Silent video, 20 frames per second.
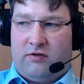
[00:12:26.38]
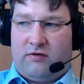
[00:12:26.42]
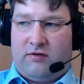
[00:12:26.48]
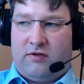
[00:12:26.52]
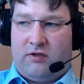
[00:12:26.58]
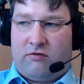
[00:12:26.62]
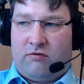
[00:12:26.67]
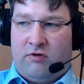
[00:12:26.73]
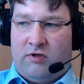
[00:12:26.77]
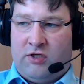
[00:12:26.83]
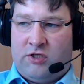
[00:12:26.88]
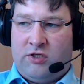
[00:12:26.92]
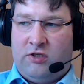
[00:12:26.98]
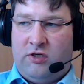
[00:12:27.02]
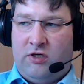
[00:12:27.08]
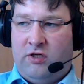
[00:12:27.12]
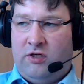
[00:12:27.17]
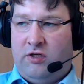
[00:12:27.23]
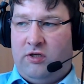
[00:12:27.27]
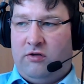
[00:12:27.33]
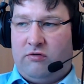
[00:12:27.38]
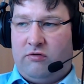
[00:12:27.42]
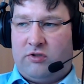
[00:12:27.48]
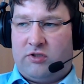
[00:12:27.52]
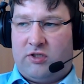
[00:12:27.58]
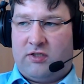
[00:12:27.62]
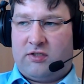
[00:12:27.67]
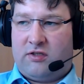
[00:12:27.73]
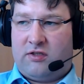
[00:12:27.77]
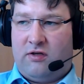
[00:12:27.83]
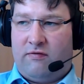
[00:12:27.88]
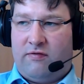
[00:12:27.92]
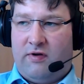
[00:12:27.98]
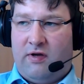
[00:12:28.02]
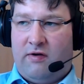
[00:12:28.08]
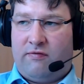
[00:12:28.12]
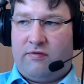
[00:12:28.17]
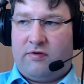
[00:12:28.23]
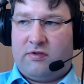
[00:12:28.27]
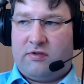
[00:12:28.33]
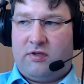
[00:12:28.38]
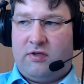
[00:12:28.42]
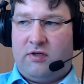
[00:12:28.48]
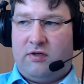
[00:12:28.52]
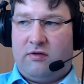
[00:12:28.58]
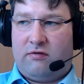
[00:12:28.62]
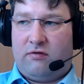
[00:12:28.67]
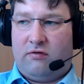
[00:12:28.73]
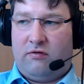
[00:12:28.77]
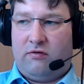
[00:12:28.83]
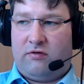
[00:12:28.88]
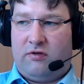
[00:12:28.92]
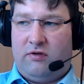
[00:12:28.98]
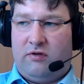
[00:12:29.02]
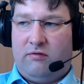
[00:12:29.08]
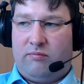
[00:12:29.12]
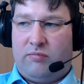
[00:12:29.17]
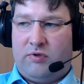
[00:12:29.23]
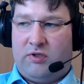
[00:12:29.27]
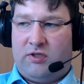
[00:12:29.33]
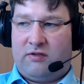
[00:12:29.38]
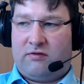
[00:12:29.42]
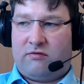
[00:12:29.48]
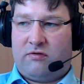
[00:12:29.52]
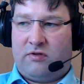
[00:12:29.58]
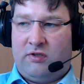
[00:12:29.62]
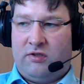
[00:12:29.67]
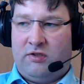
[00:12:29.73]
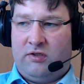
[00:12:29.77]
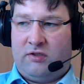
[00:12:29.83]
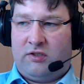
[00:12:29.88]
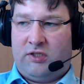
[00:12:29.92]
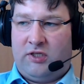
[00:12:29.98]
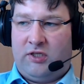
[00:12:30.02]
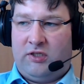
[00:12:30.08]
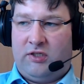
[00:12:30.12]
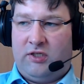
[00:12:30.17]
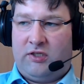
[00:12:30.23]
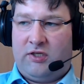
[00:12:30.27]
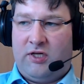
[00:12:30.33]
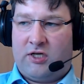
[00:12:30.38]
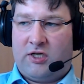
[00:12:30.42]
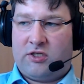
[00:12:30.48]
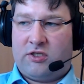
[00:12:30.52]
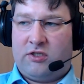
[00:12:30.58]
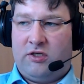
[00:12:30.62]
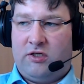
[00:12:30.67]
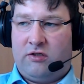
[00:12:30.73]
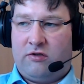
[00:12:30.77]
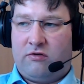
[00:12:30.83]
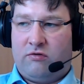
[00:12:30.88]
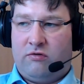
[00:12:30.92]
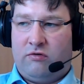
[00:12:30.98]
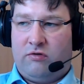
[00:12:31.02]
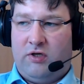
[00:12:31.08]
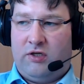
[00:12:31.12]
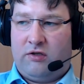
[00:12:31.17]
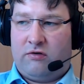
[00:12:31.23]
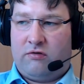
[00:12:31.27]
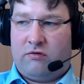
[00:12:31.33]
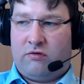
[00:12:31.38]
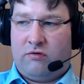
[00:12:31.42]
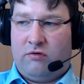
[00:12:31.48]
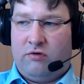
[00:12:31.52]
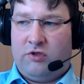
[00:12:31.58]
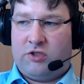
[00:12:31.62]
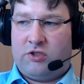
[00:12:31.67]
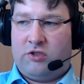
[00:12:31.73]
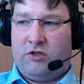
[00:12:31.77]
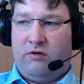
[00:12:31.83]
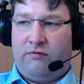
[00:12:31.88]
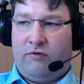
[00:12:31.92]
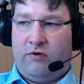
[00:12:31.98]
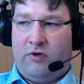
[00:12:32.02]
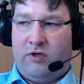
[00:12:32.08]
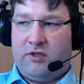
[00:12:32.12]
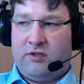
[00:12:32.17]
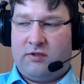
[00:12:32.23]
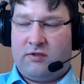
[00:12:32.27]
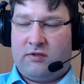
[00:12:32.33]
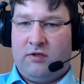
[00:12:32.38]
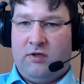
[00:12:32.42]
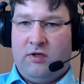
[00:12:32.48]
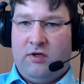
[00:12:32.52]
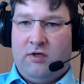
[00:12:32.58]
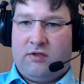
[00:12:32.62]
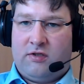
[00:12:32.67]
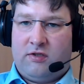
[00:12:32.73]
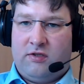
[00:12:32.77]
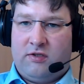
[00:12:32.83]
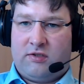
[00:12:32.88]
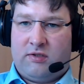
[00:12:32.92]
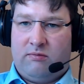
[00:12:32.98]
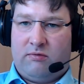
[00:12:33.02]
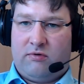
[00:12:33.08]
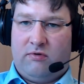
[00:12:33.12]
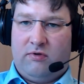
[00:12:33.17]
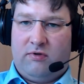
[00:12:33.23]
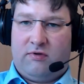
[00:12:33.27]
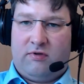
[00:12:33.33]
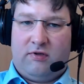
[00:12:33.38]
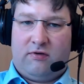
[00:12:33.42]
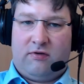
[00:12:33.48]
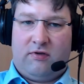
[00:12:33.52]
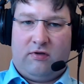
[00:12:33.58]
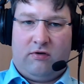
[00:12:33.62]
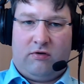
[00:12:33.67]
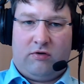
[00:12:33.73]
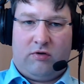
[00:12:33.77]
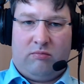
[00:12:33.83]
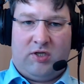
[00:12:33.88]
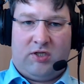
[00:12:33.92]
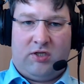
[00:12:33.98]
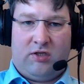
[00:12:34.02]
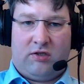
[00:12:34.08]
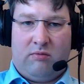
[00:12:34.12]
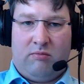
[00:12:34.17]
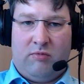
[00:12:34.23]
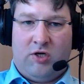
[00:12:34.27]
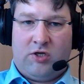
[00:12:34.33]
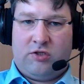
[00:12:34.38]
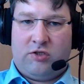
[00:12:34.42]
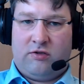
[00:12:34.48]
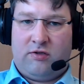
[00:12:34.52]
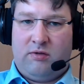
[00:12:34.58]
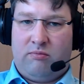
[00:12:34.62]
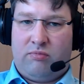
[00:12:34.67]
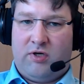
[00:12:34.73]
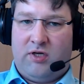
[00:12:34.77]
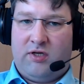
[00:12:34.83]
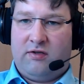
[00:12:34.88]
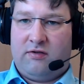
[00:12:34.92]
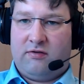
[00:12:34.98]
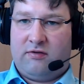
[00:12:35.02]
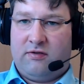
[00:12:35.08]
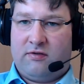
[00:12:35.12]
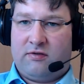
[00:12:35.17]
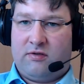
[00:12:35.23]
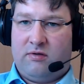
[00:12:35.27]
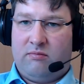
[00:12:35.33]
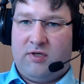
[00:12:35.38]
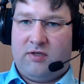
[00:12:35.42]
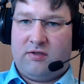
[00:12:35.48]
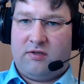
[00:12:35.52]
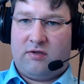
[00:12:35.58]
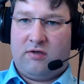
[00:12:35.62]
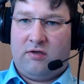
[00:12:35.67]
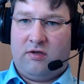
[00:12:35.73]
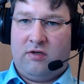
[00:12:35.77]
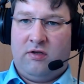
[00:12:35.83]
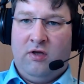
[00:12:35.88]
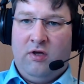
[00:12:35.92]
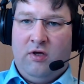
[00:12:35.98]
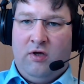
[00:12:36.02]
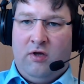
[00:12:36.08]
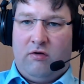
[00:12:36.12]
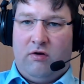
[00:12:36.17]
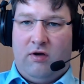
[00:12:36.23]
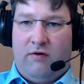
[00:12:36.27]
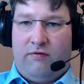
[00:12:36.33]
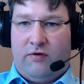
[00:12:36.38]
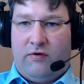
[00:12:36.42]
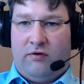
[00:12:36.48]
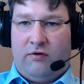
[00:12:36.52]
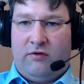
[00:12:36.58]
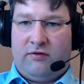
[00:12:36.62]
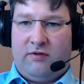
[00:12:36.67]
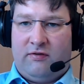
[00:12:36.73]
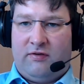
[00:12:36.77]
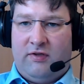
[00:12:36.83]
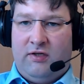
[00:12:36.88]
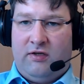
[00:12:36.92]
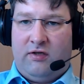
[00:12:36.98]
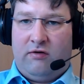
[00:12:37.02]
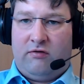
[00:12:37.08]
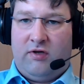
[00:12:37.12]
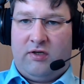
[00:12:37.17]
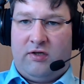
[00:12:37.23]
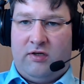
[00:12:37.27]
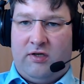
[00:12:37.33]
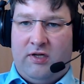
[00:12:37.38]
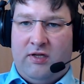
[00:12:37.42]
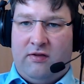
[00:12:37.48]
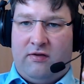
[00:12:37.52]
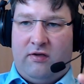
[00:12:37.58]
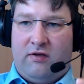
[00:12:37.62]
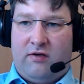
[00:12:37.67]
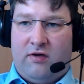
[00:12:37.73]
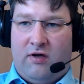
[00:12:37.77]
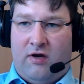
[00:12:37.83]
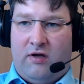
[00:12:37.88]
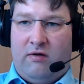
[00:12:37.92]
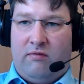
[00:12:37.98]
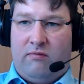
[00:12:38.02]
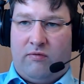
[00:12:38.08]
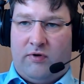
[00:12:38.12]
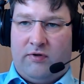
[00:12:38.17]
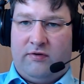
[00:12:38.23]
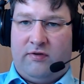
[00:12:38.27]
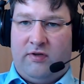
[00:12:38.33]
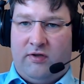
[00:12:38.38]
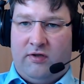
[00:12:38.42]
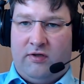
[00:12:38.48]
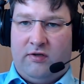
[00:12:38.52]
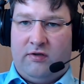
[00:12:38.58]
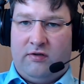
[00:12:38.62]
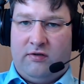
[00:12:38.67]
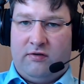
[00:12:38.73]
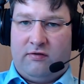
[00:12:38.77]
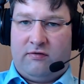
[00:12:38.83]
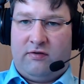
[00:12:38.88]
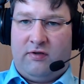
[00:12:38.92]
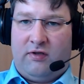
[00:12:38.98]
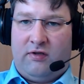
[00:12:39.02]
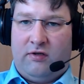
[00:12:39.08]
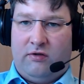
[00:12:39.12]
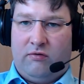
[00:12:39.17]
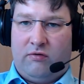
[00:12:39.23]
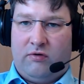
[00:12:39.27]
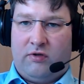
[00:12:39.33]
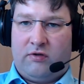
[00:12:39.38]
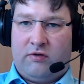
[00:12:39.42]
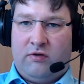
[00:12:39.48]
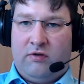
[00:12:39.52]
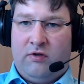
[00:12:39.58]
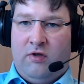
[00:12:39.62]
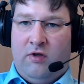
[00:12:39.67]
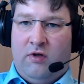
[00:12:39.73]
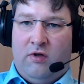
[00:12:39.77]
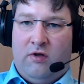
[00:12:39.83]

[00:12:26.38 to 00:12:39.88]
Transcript: let's say traditionally you would just have everything, so the pedestrian detection and collision avoidance system, so it's an automatic emergency braking system. Basically, you have all this integrated in the car in one single unit,